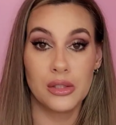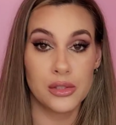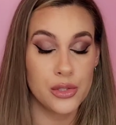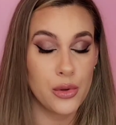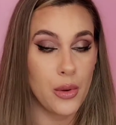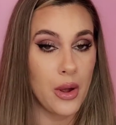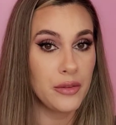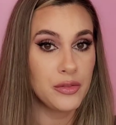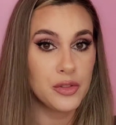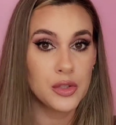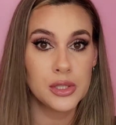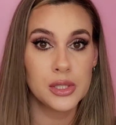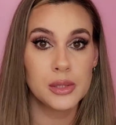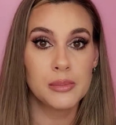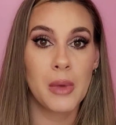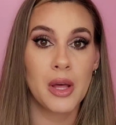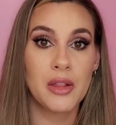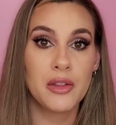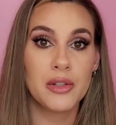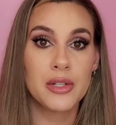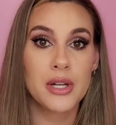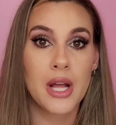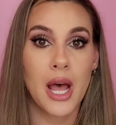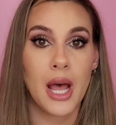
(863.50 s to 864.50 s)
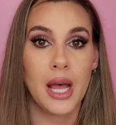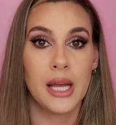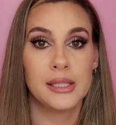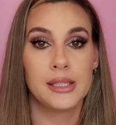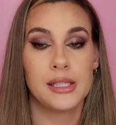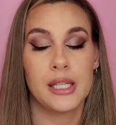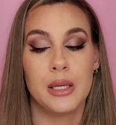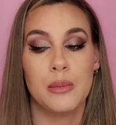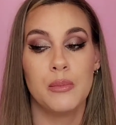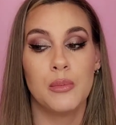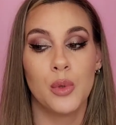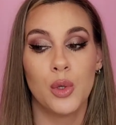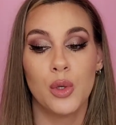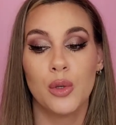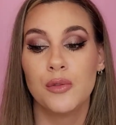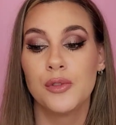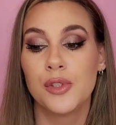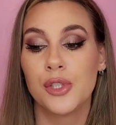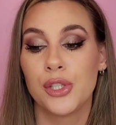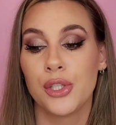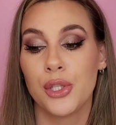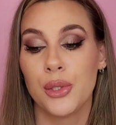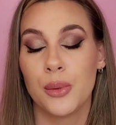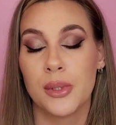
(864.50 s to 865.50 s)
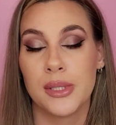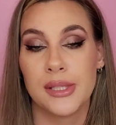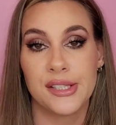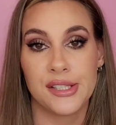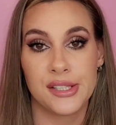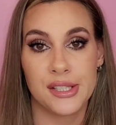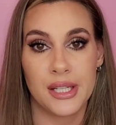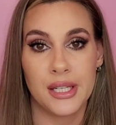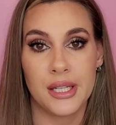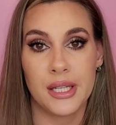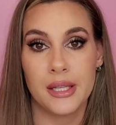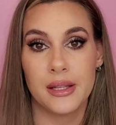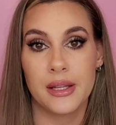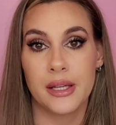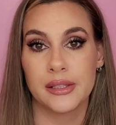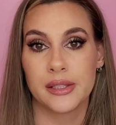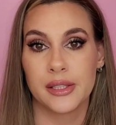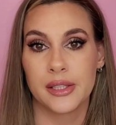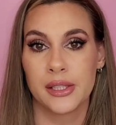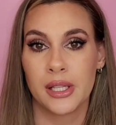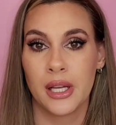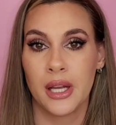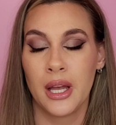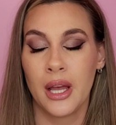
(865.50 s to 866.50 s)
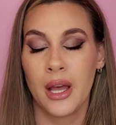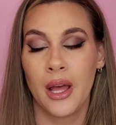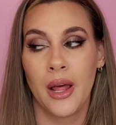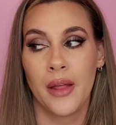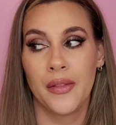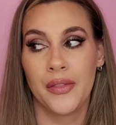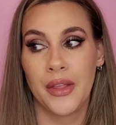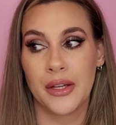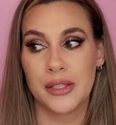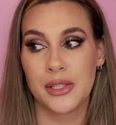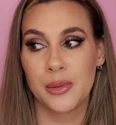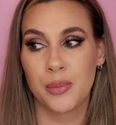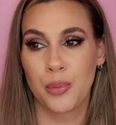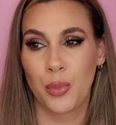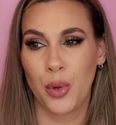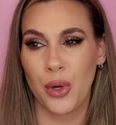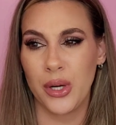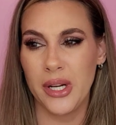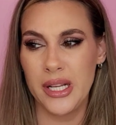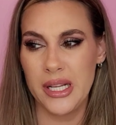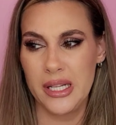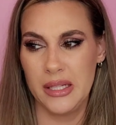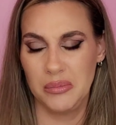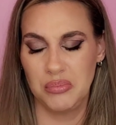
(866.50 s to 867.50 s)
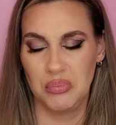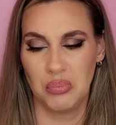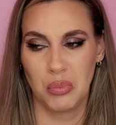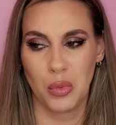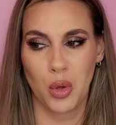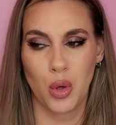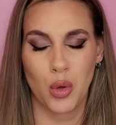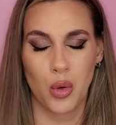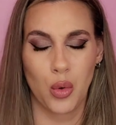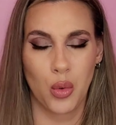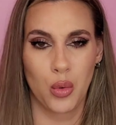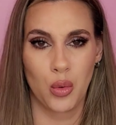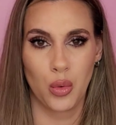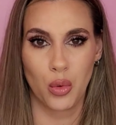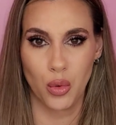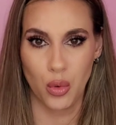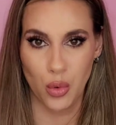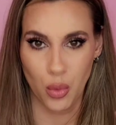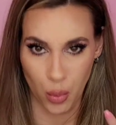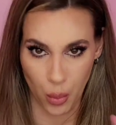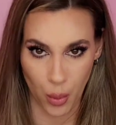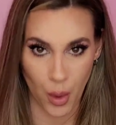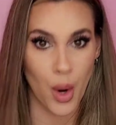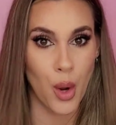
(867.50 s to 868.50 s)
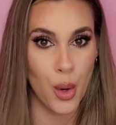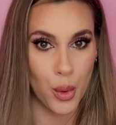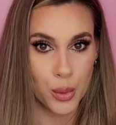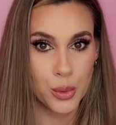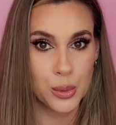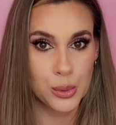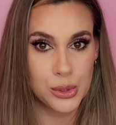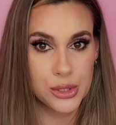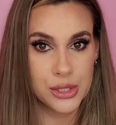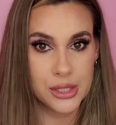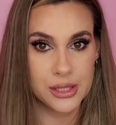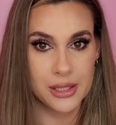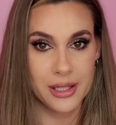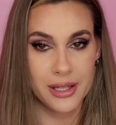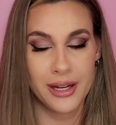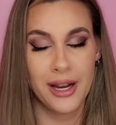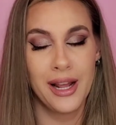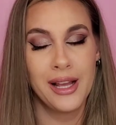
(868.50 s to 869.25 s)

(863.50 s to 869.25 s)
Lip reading: So after his mother dies, he moves to a city that's pretty gross.